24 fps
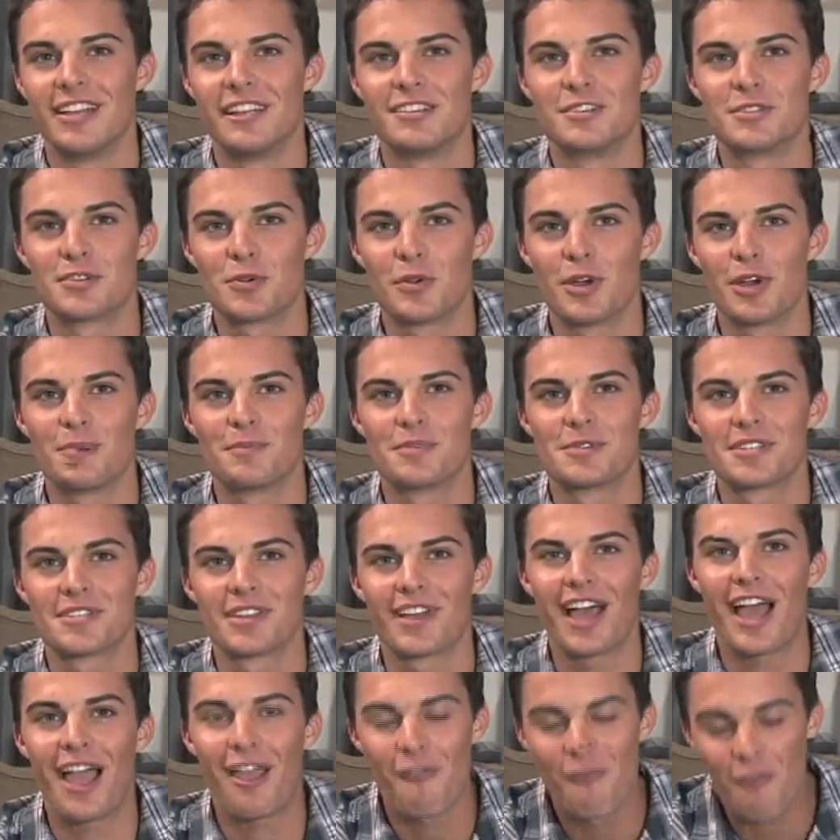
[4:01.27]
in
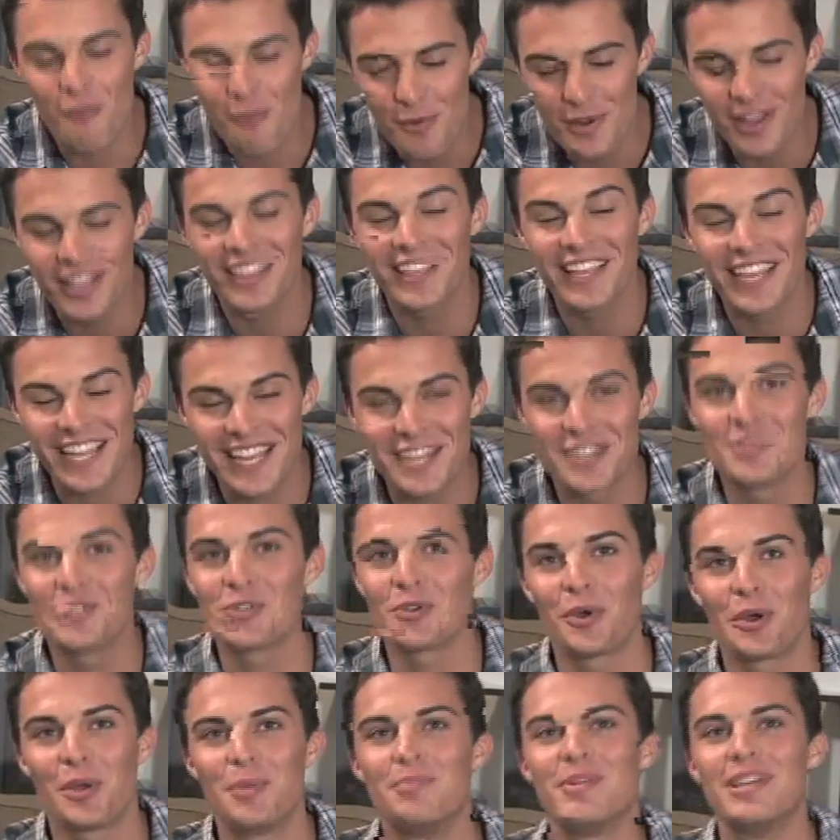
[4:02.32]
scripts. I really
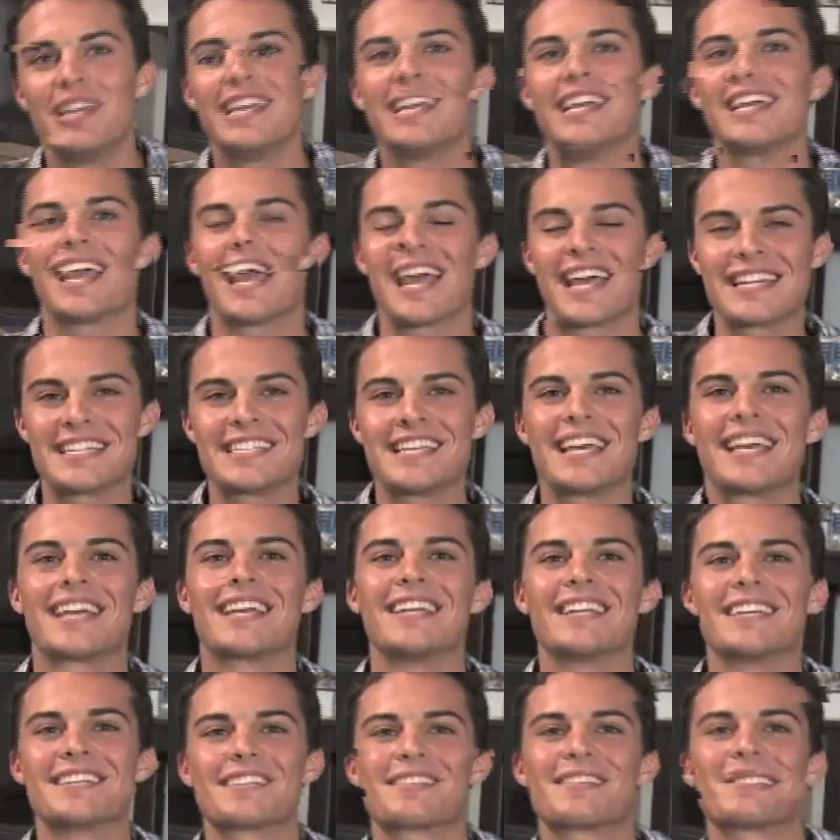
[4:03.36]
enjoy being
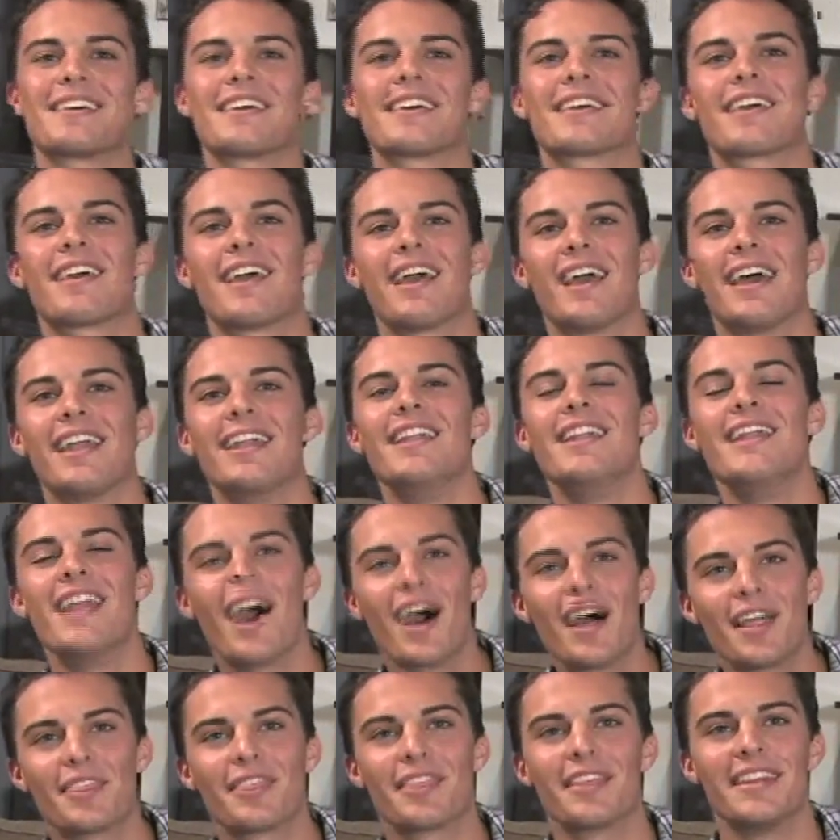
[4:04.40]
antagonistic and
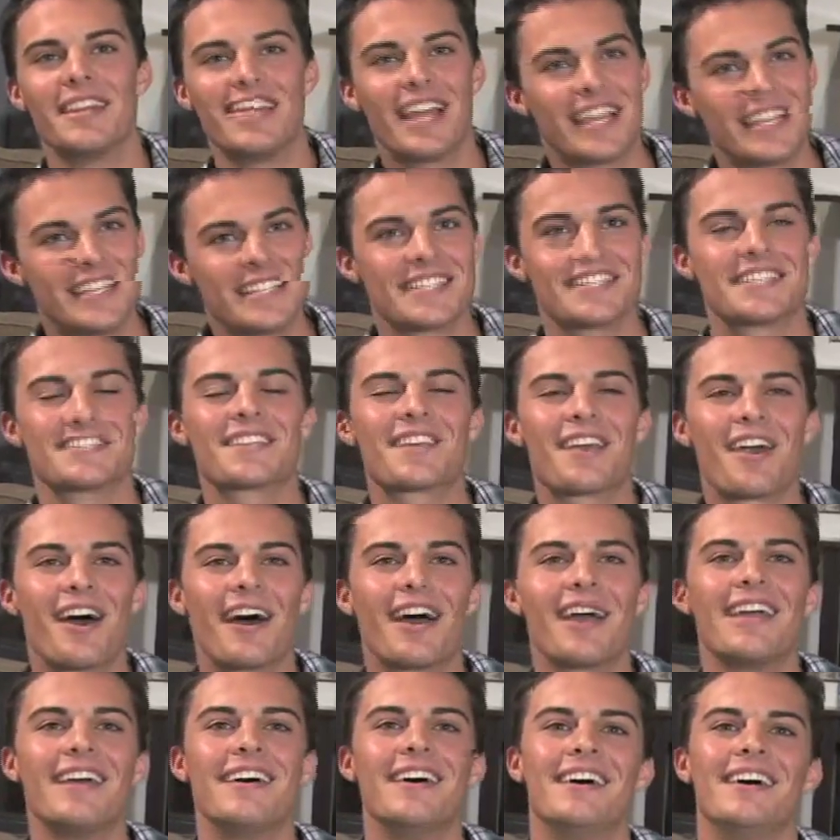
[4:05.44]
not the nicest
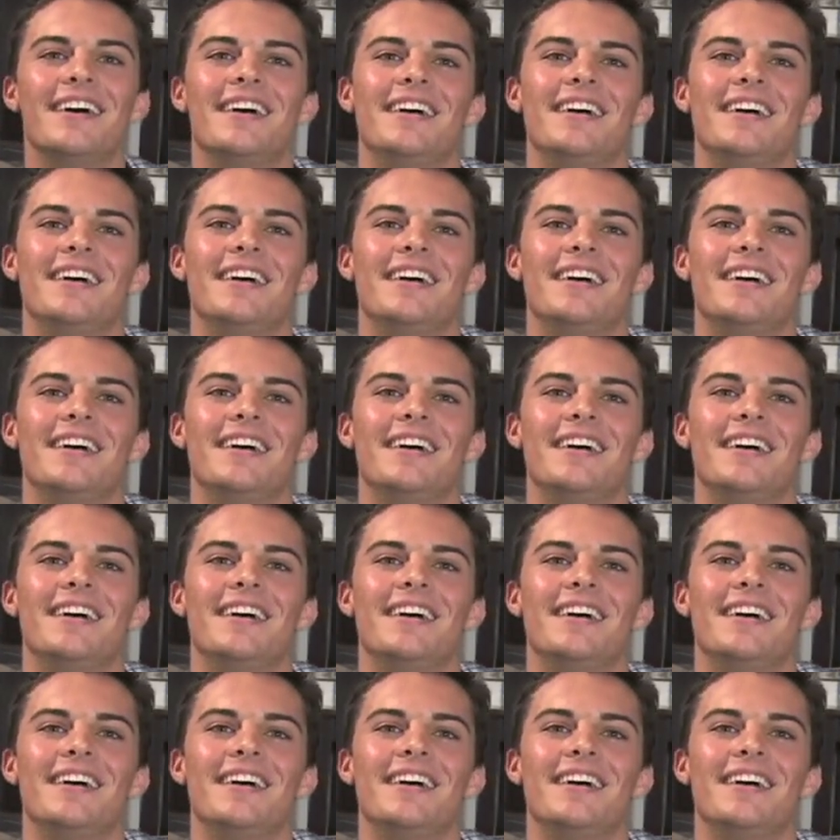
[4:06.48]
guy.